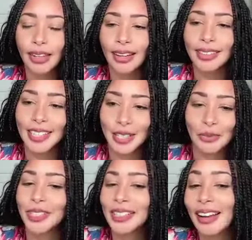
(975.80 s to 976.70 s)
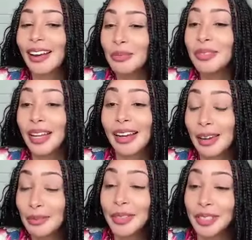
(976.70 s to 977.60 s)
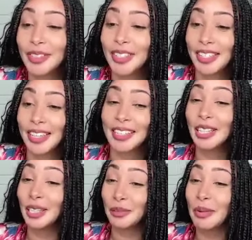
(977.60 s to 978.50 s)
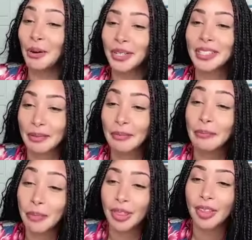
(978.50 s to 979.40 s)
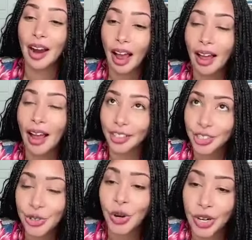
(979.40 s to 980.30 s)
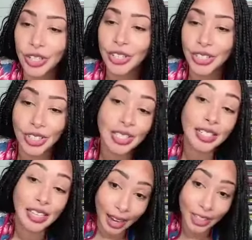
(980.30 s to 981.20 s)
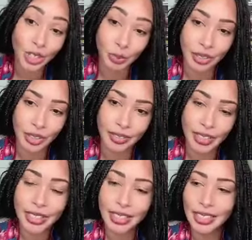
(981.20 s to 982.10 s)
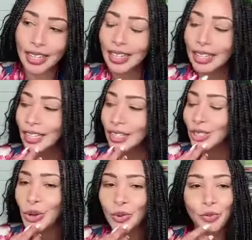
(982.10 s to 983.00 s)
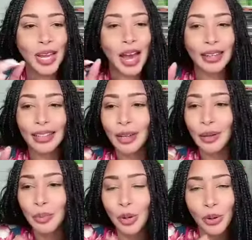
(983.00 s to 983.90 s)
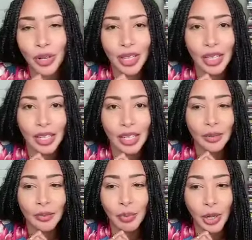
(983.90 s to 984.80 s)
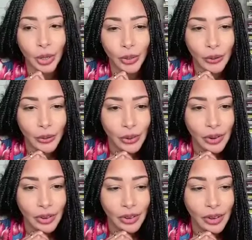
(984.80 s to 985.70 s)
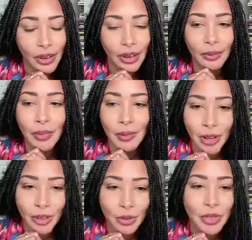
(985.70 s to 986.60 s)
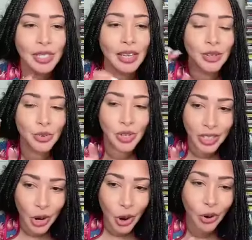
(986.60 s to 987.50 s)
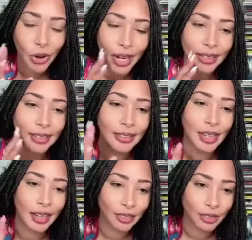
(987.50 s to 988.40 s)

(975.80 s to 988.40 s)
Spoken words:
I see someone say, I believe the sea has healing powers. Like my mother, actually, her and her sisters actually believe this. So if we had like a broken bone, my mother would say, you need to go and